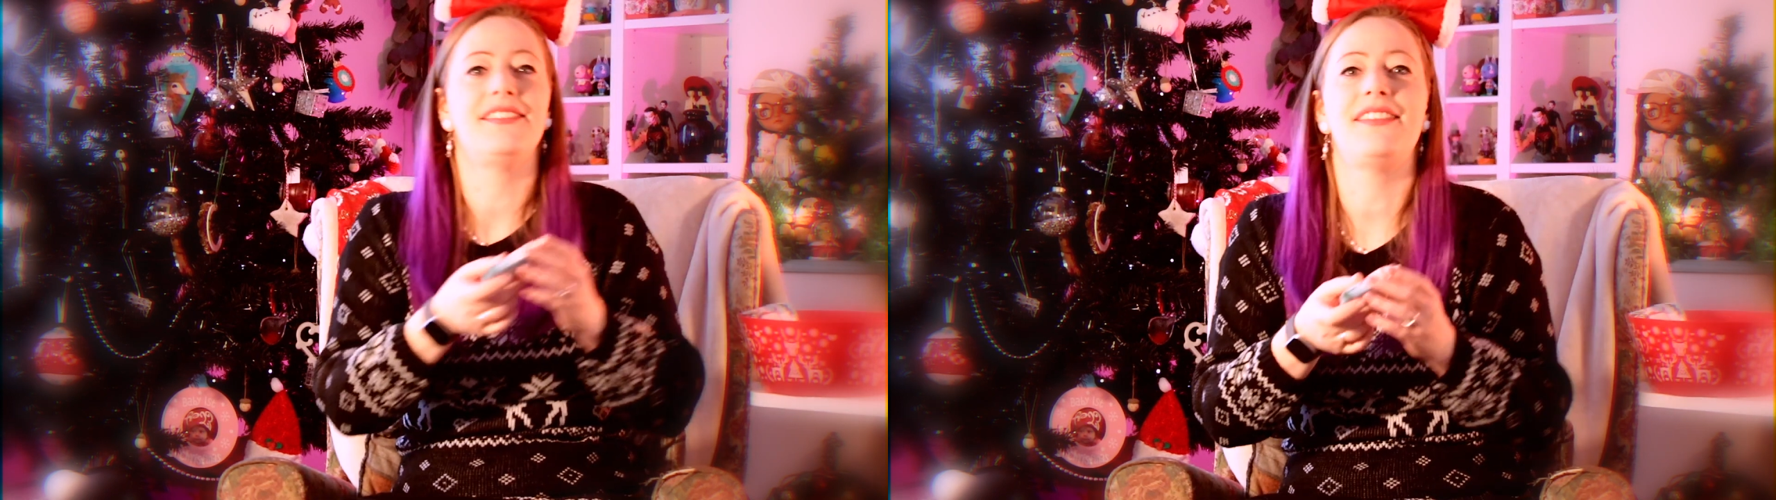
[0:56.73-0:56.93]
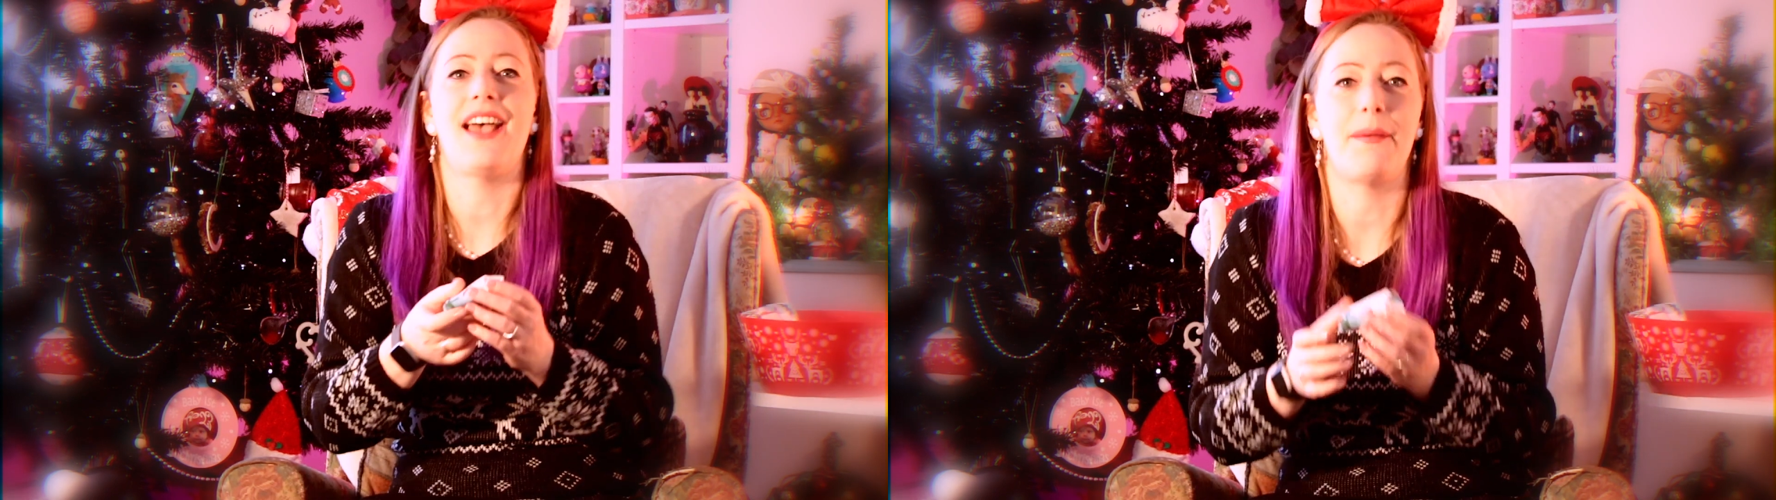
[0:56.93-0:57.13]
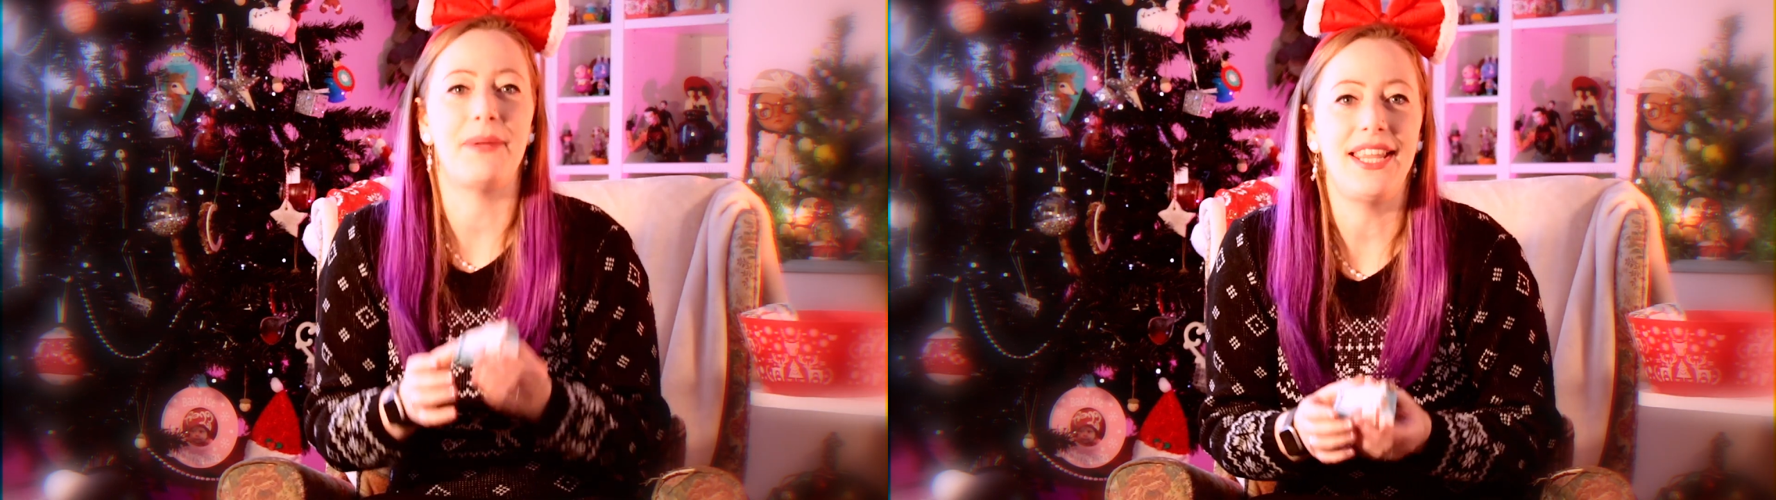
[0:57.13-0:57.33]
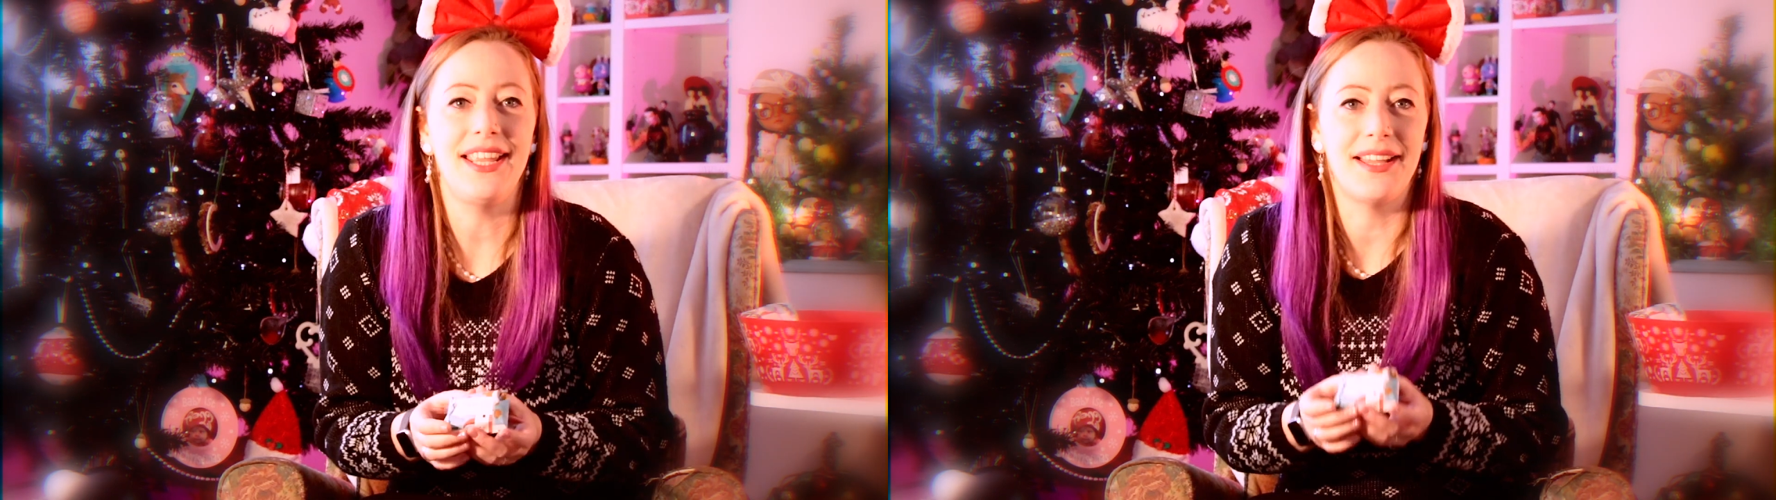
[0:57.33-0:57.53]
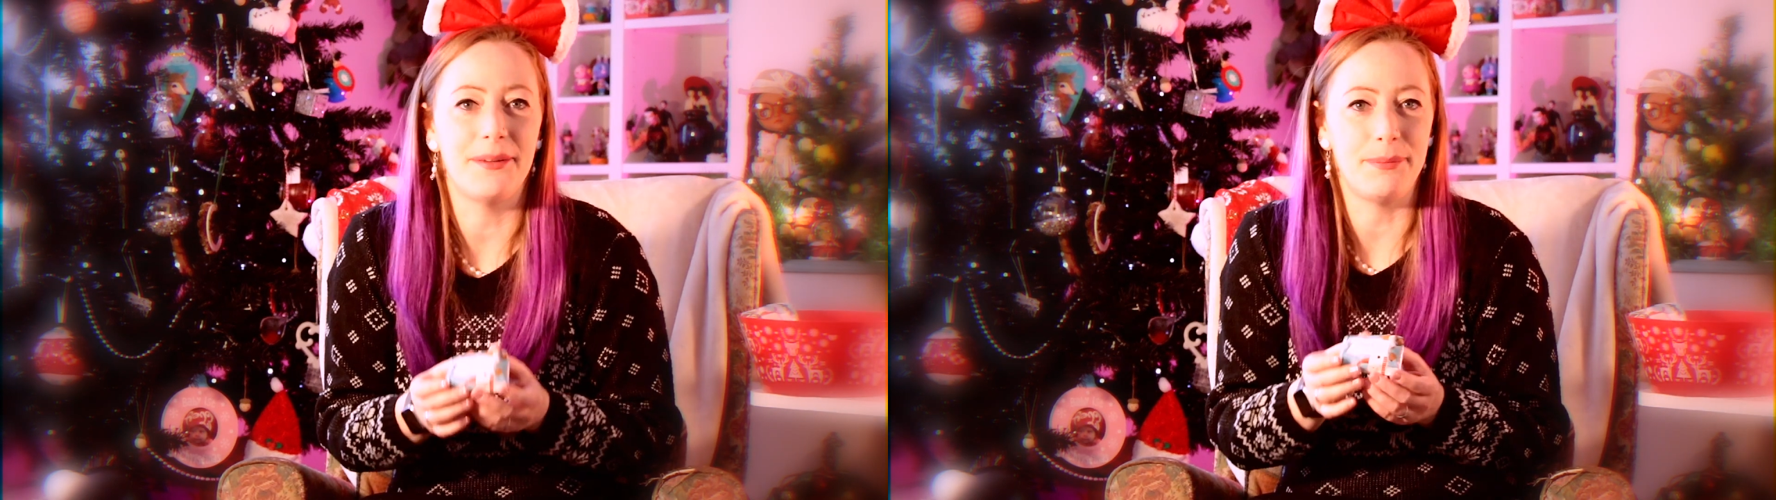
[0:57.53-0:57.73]

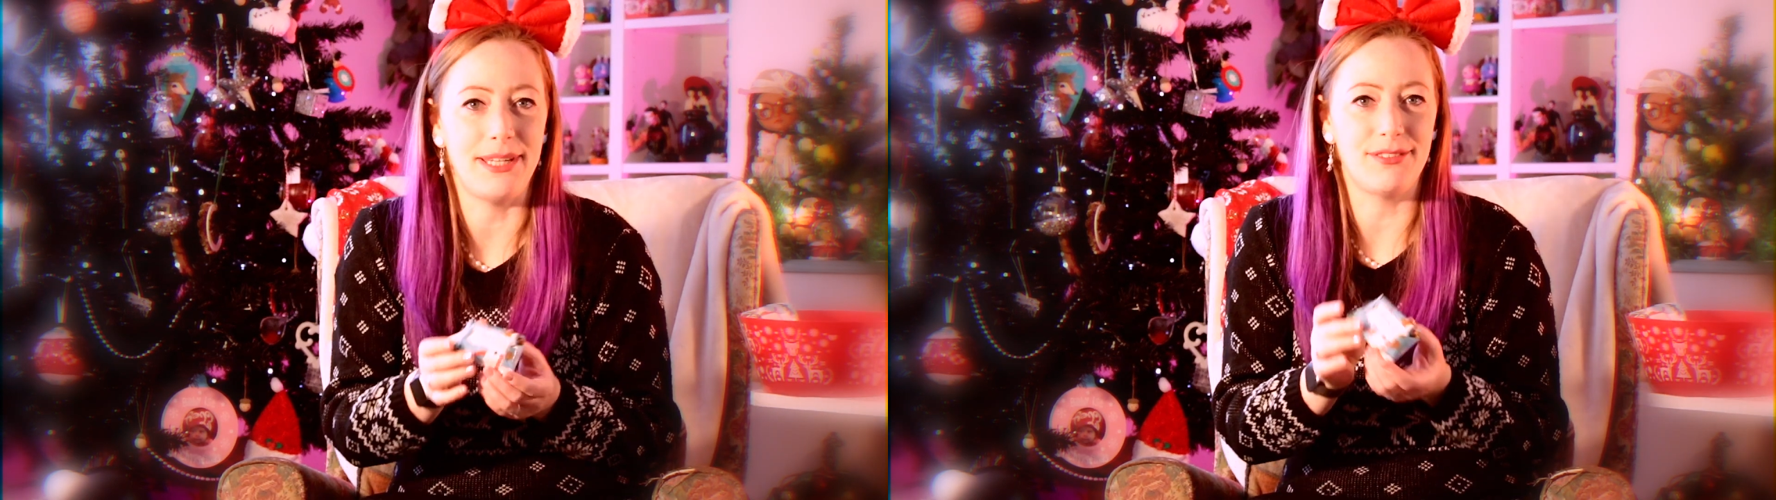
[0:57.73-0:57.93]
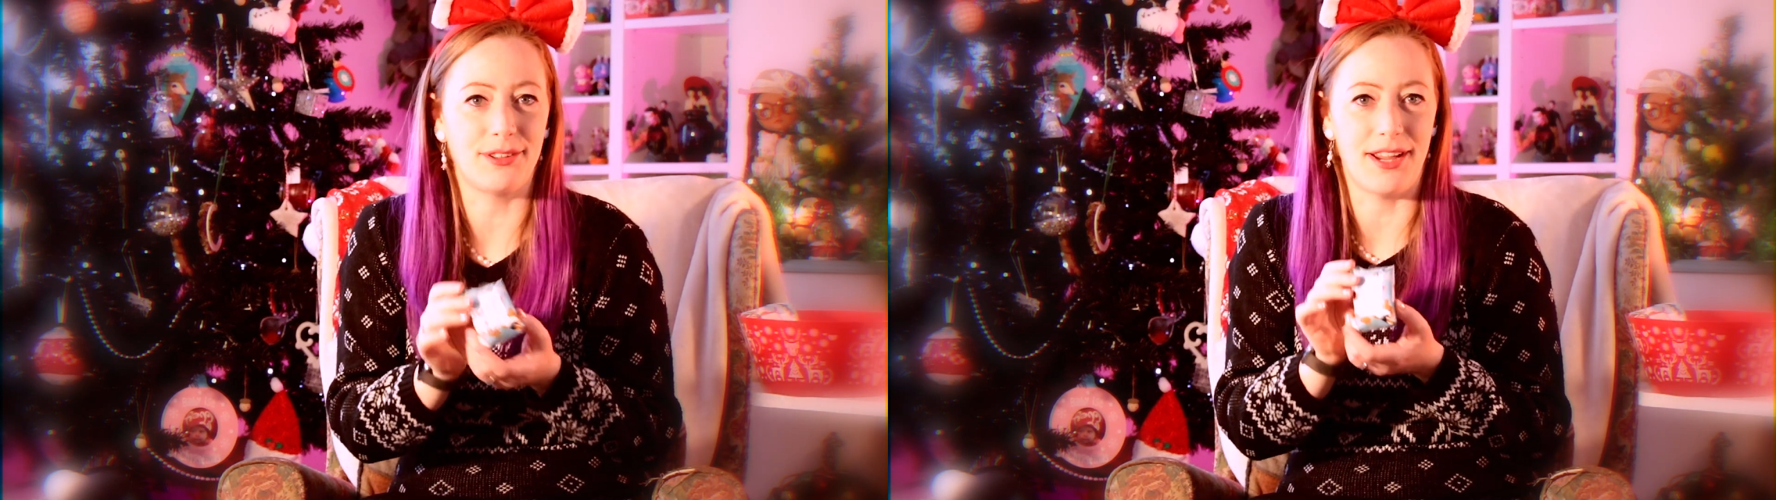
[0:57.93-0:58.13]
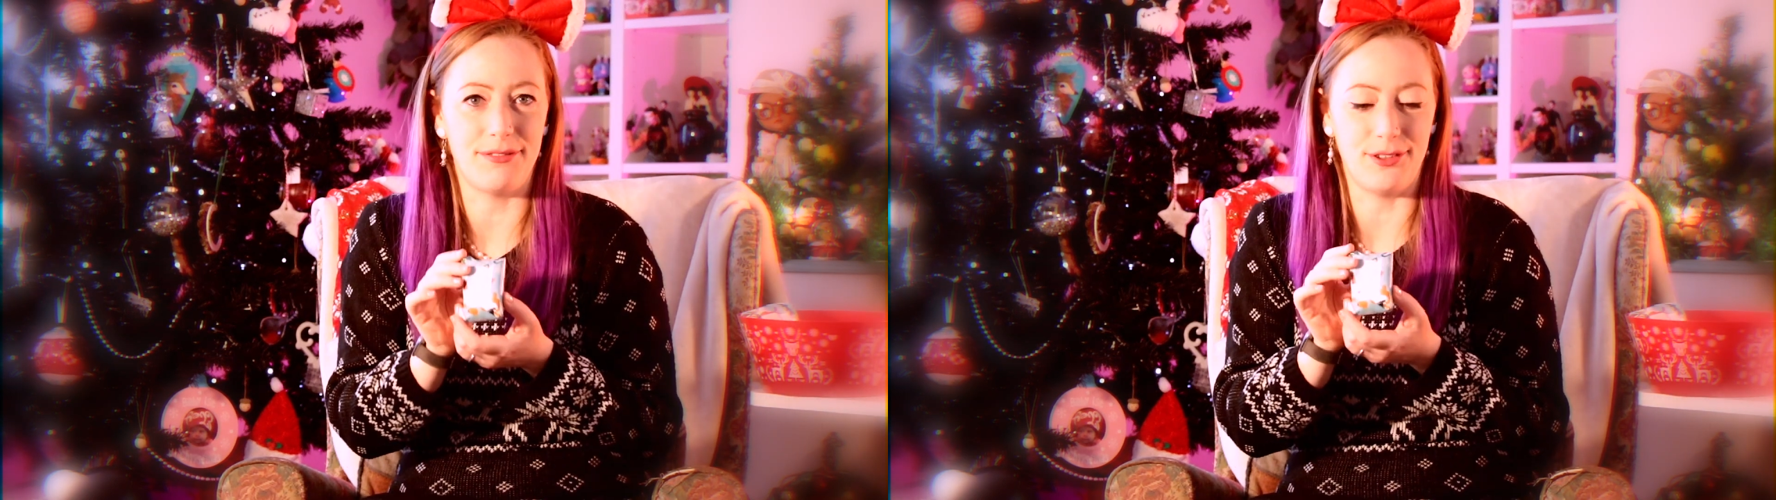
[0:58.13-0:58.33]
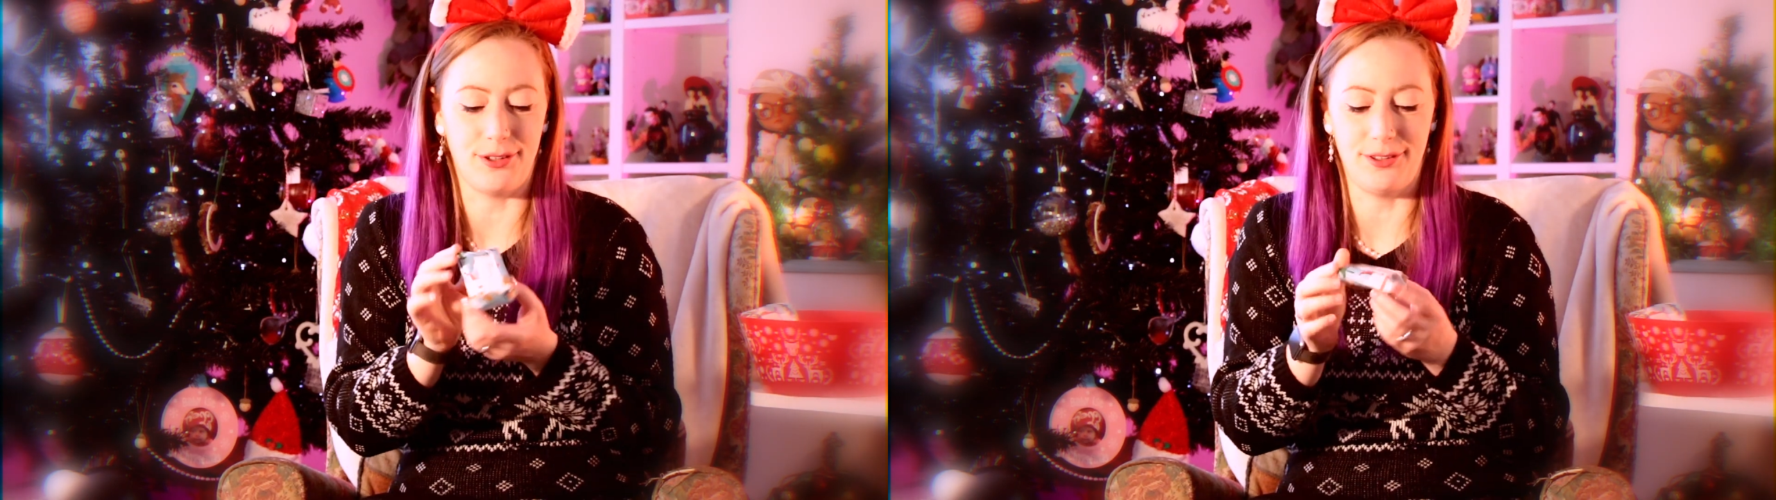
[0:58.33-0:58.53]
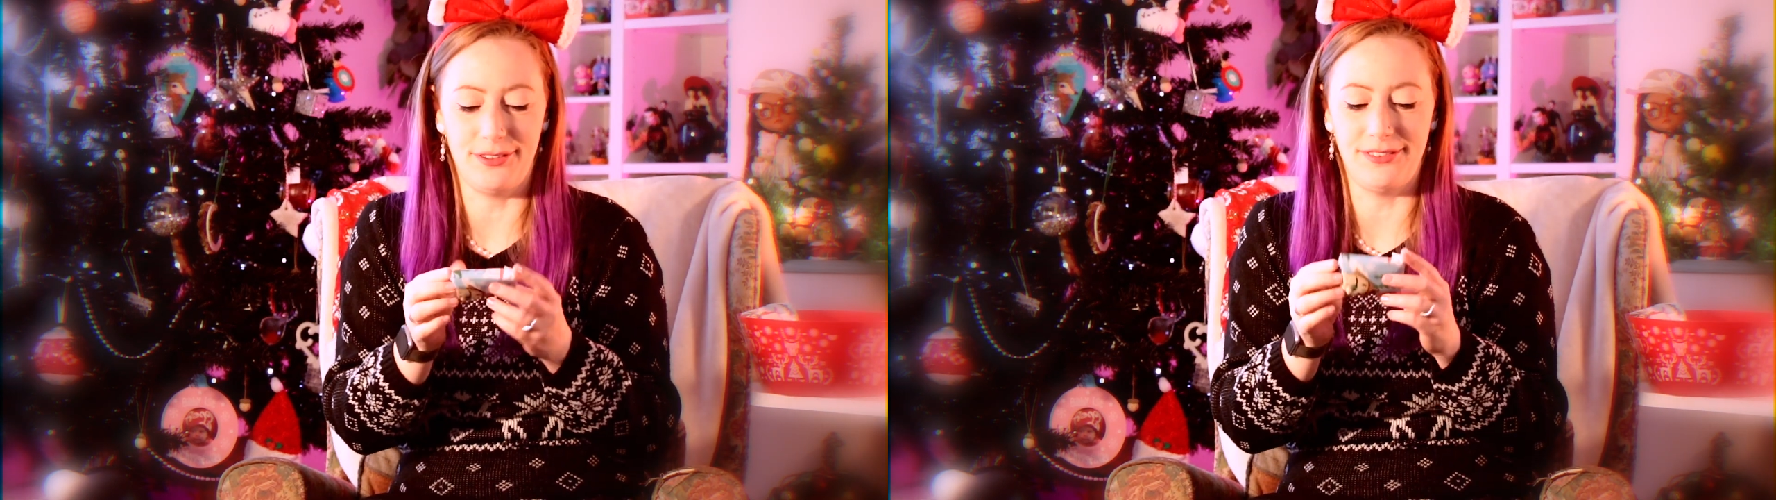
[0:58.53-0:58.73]
Tammy at Peacecraft
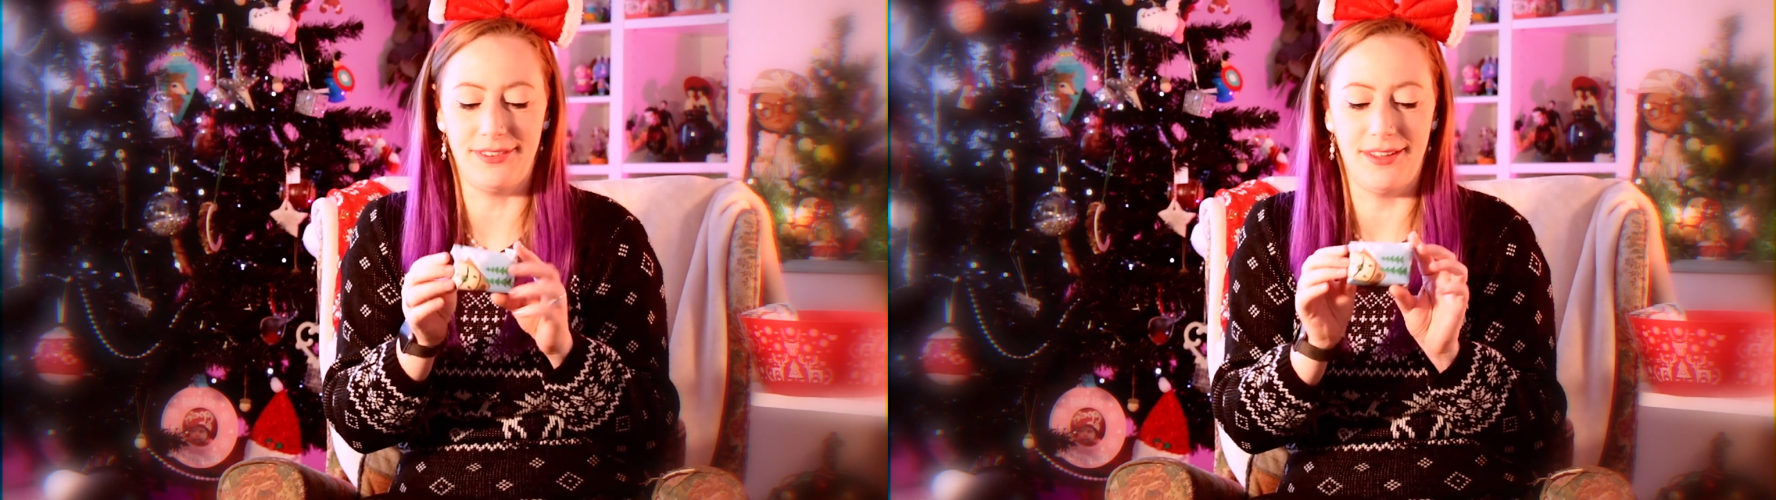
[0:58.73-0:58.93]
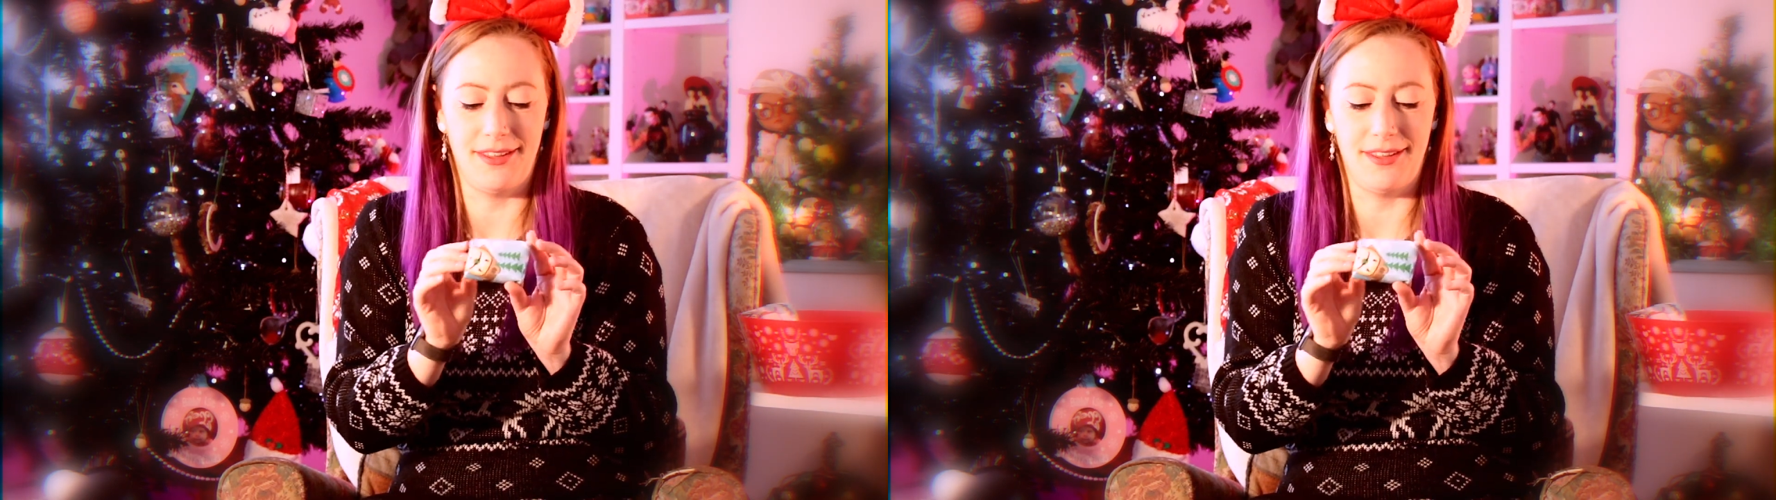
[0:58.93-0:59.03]
Dolls.